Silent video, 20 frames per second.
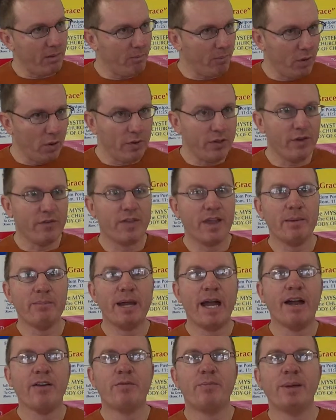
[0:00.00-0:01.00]
Both of them
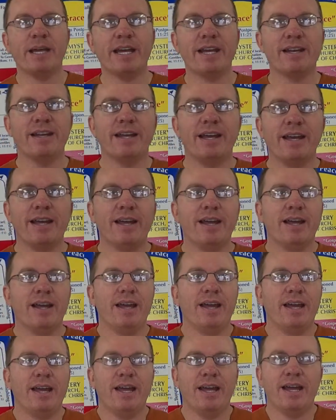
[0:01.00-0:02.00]
have been
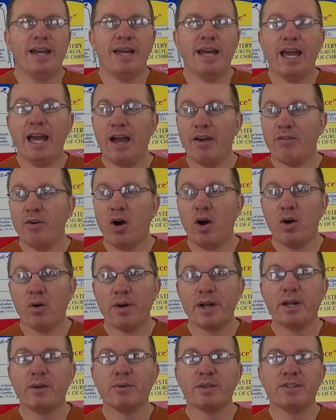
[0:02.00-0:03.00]
have
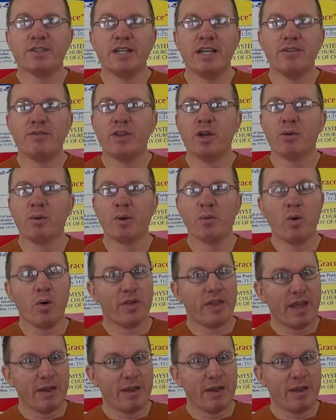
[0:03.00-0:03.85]
already received their reward.